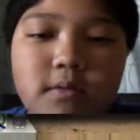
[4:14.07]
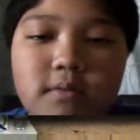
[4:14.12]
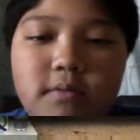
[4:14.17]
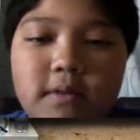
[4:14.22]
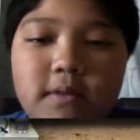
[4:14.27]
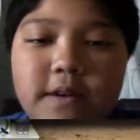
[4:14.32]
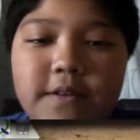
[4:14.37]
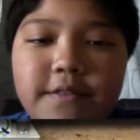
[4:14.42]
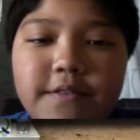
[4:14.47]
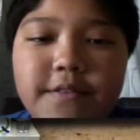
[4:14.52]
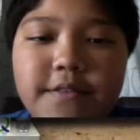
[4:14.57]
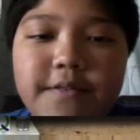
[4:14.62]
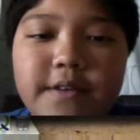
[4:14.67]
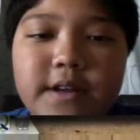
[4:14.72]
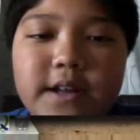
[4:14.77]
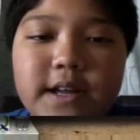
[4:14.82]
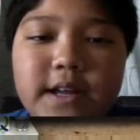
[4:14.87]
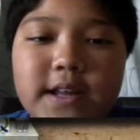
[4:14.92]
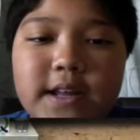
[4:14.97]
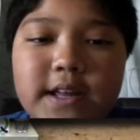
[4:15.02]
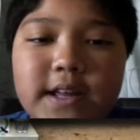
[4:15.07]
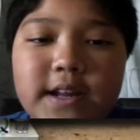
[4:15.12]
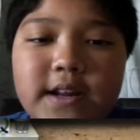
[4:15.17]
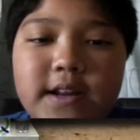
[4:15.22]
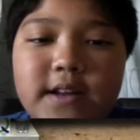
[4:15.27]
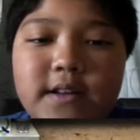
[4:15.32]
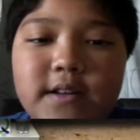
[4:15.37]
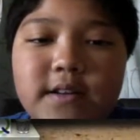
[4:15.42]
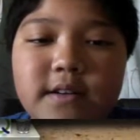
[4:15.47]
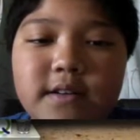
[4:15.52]
Where's the one I
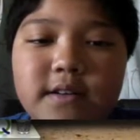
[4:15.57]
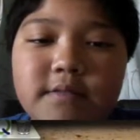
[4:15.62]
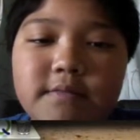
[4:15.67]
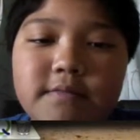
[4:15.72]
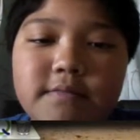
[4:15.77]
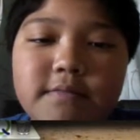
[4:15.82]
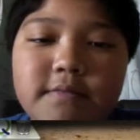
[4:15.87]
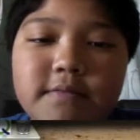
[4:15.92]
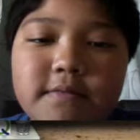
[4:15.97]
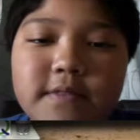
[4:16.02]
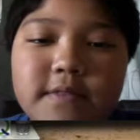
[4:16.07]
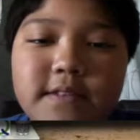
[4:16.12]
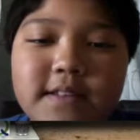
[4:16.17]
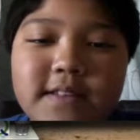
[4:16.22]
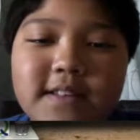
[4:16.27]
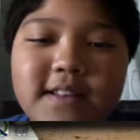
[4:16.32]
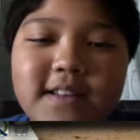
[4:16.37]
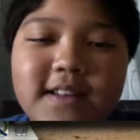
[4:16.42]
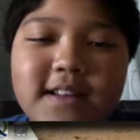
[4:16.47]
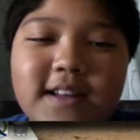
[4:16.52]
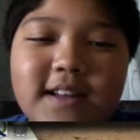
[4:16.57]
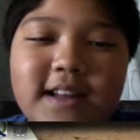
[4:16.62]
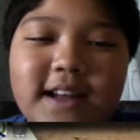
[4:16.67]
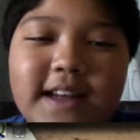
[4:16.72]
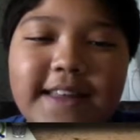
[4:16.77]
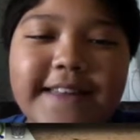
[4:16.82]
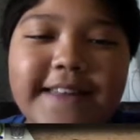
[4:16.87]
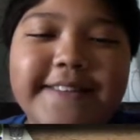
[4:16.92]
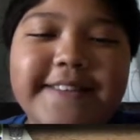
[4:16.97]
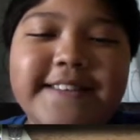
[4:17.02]
need? Oh.
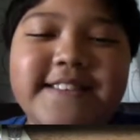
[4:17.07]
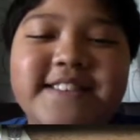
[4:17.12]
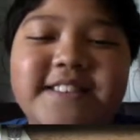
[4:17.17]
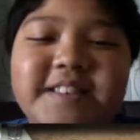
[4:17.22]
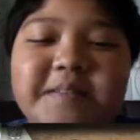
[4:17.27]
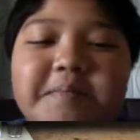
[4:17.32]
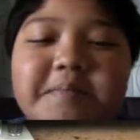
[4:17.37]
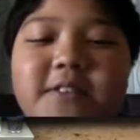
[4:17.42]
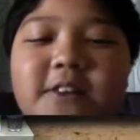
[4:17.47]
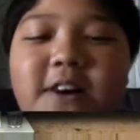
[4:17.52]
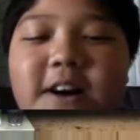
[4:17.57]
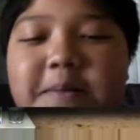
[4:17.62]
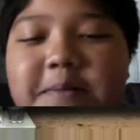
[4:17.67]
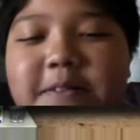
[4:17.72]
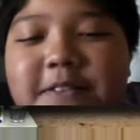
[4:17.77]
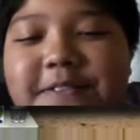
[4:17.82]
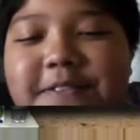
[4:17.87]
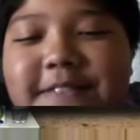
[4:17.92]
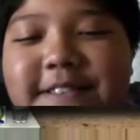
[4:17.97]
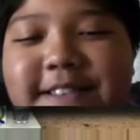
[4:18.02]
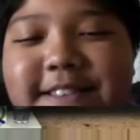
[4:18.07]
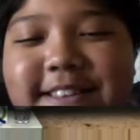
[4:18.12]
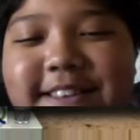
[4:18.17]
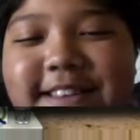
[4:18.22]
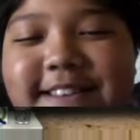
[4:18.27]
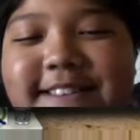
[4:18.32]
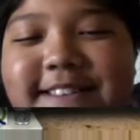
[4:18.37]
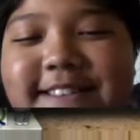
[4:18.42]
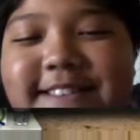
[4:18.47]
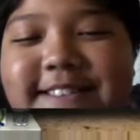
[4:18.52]
I like the Jumbo Hopper's
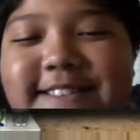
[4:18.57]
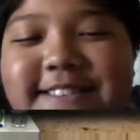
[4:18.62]
one,